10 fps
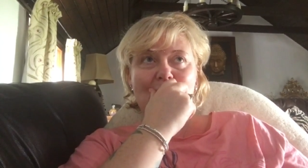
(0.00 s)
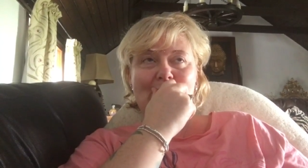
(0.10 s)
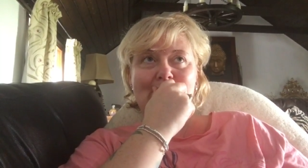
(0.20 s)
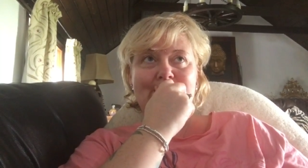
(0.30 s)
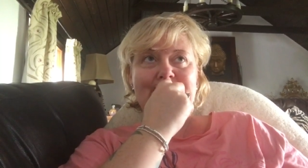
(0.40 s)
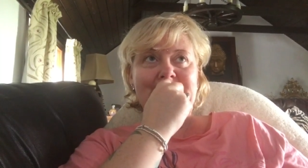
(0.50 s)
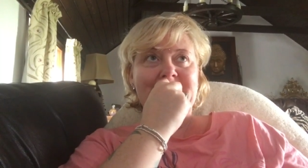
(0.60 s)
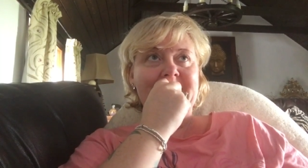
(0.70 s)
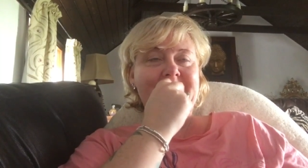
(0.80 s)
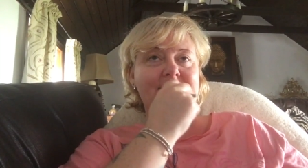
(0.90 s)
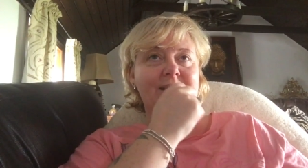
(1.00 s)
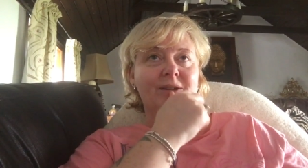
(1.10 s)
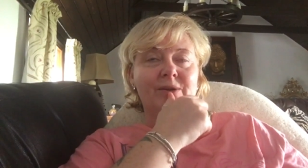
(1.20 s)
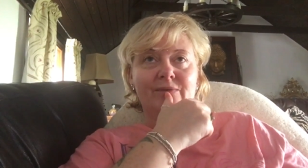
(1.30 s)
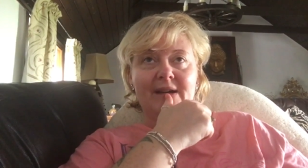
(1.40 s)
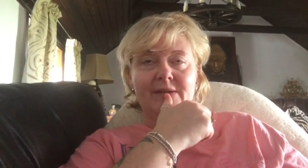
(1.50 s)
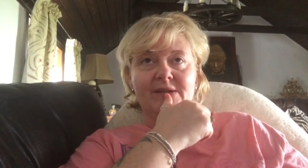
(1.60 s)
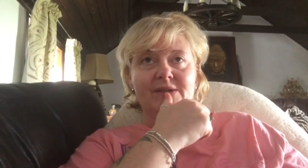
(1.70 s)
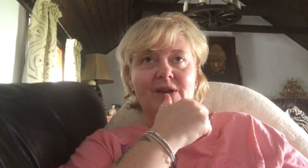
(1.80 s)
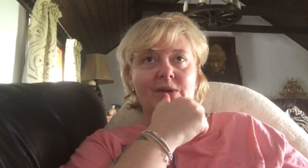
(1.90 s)
There was a lady who ran the
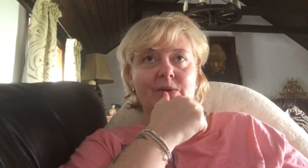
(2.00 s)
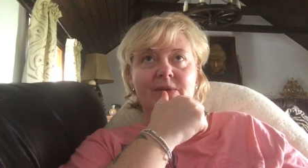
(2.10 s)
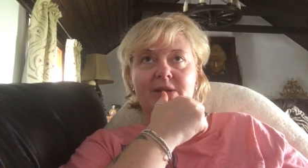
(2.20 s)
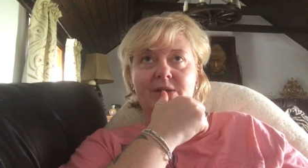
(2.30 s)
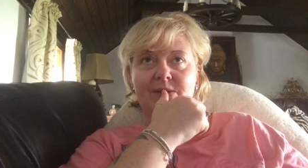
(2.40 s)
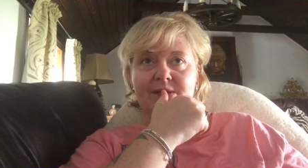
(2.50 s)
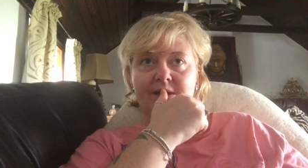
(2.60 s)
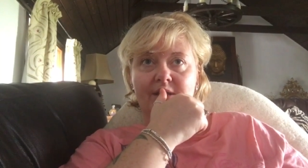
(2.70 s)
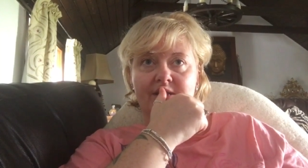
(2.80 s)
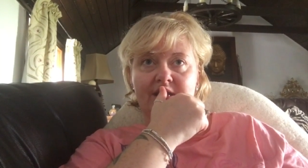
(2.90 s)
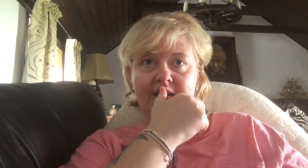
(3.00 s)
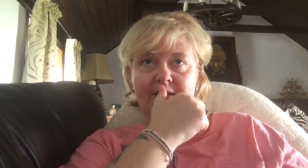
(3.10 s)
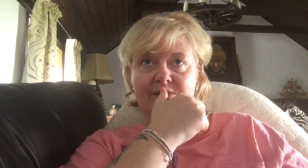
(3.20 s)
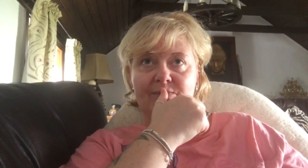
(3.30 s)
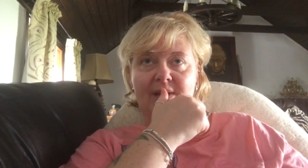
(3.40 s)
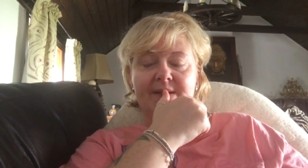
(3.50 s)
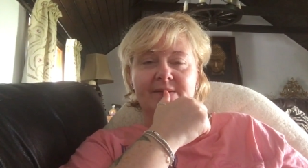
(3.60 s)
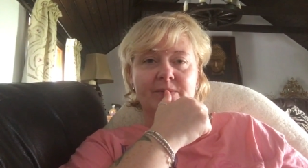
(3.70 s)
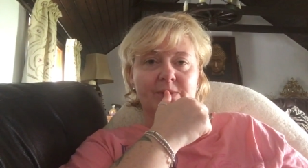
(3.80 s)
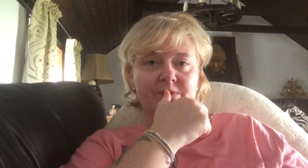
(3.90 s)
circle that used to take us to a
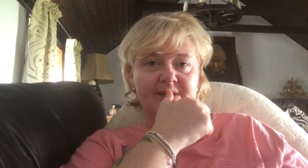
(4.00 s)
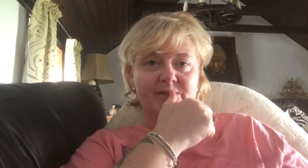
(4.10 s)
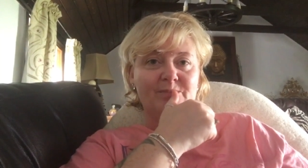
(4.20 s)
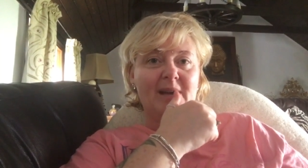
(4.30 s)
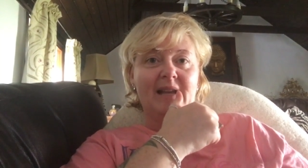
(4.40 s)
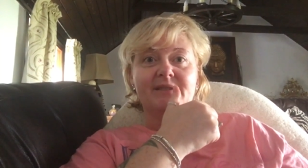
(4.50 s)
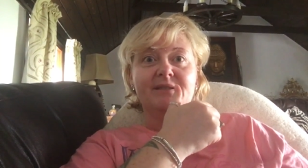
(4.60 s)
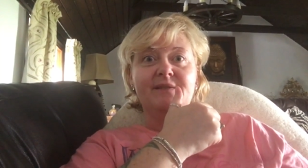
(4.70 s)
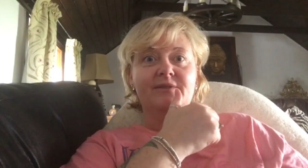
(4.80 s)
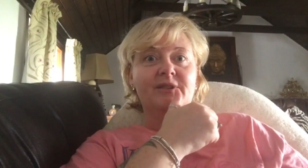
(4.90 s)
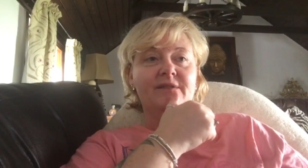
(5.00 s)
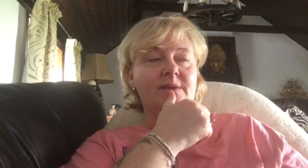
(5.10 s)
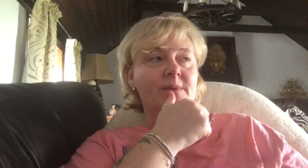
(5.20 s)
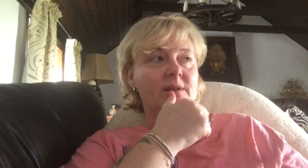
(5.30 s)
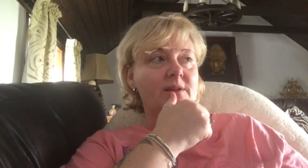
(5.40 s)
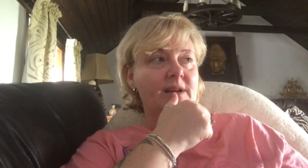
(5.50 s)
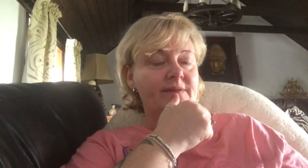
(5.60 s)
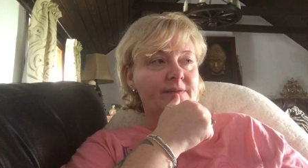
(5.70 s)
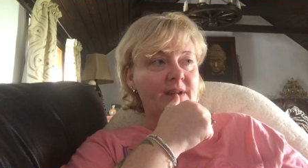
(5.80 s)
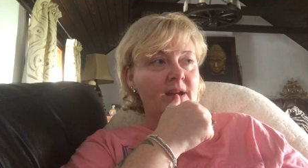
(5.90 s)
place called the Crystal Palace. I'd never heard of it in my
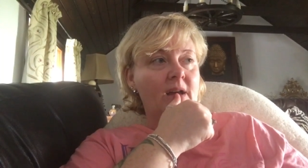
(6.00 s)
life.